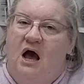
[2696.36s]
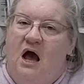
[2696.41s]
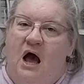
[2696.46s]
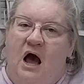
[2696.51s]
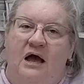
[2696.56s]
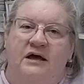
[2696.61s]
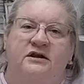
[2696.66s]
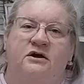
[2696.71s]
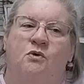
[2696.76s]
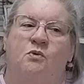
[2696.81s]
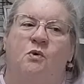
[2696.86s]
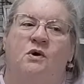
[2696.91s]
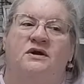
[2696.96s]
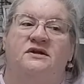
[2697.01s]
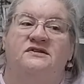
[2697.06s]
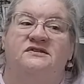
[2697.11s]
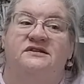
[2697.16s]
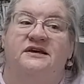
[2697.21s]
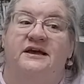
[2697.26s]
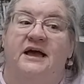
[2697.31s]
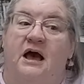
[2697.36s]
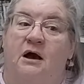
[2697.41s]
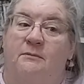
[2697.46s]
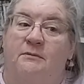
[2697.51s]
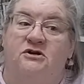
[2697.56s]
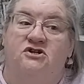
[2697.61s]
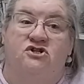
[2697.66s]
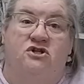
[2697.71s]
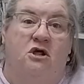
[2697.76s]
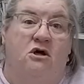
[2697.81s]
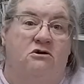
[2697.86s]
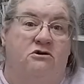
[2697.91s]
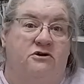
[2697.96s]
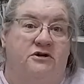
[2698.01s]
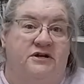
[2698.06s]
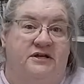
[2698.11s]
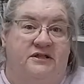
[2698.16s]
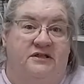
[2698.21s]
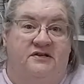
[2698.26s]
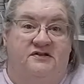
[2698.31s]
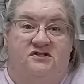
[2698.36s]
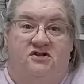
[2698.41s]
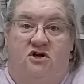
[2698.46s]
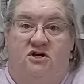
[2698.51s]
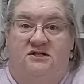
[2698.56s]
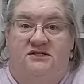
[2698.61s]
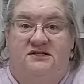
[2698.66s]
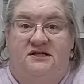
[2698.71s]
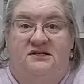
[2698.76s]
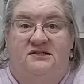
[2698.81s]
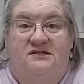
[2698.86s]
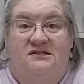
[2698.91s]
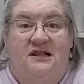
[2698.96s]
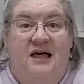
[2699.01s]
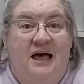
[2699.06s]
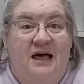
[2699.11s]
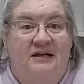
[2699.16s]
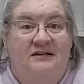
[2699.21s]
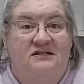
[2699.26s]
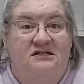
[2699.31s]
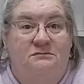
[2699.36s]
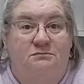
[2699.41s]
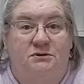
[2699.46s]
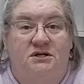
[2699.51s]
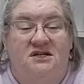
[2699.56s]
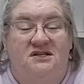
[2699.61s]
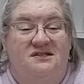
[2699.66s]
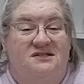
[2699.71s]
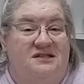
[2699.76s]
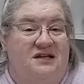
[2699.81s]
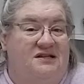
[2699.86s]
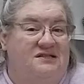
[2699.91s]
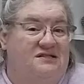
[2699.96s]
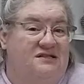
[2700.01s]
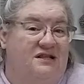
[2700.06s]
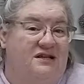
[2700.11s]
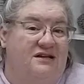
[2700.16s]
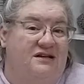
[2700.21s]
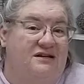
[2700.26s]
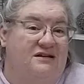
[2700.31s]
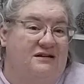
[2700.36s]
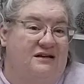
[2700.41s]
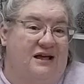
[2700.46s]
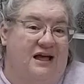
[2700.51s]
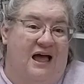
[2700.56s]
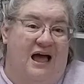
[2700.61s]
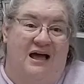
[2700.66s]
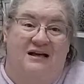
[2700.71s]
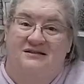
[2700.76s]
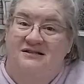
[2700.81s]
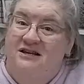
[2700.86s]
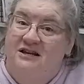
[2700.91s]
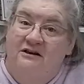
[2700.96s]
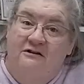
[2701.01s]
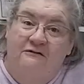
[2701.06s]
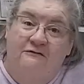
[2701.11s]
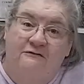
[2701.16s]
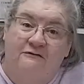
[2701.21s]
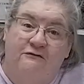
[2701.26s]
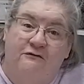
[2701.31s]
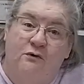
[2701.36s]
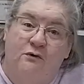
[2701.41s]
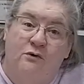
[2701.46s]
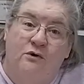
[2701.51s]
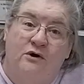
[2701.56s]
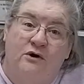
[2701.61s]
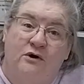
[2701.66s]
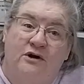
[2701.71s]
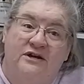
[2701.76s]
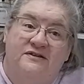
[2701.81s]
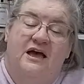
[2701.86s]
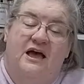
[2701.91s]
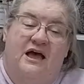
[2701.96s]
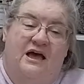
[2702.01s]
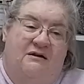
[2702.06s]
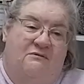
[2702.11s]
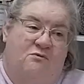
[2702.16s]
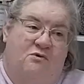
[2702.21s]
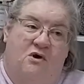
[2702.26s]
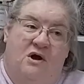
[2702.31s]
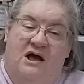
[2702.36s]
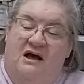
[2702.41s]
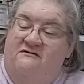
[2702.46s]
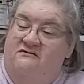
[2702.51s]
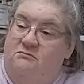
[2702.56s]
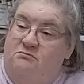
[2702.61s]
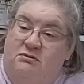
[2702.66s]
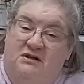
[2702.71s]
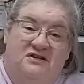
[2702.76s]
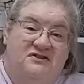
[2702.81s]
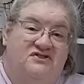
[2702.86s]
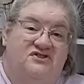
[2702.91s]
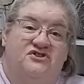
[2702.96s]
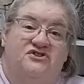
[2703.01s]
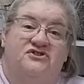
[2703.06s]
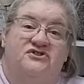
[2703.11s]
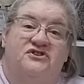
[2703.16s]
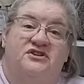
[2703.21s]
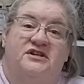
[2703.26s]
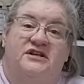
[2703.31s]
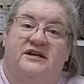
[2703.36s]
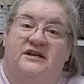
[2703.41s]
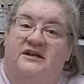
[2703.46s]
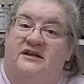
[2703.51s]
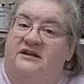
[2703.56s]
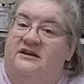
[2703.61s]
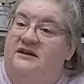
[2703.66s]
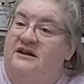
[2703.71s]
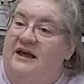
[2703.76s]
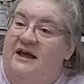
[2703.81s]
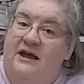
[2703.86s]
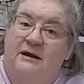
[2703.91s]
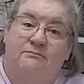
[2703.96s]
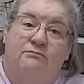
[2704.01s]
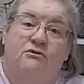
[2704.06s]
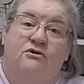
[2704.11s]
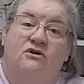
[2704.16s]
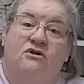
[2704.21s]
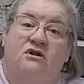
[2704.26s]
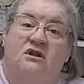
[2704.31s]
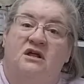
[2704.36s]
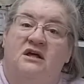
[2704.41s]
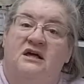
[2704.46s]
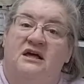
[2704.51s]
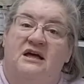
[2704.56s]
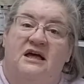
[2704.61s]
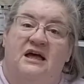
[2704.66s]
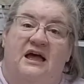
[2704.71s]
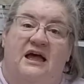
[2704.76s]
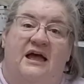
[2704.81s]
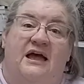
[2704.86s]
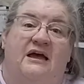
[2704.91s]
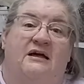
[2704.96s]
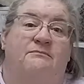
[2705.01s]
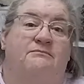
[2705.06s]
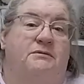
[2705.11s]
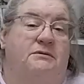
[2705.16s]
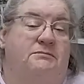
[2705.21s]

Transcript: I don't want to say how much longer can this nonsense last because that's like asking for it. And we'll have a blizzard in April and be